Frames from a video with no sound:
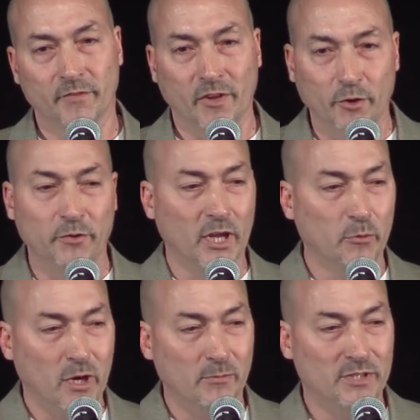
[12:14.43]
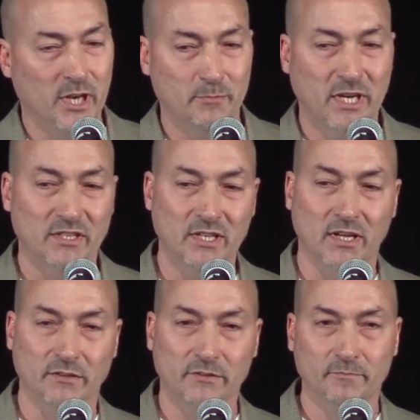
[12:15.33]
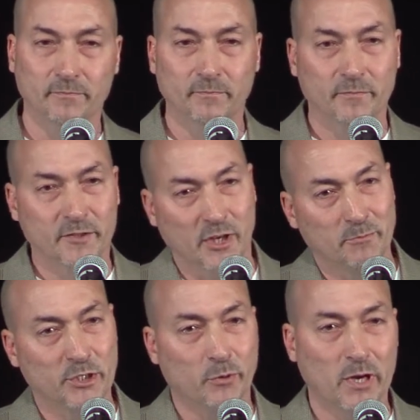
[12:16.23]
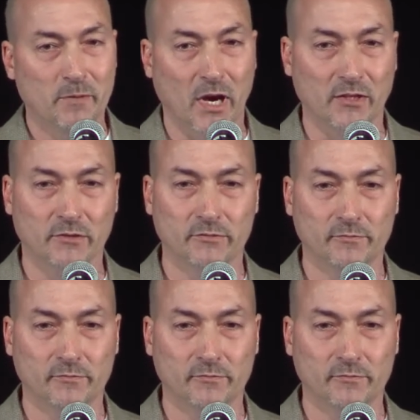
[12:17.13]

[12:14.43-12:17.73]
You think what I'm saying makes sense? Send me 20 bucks.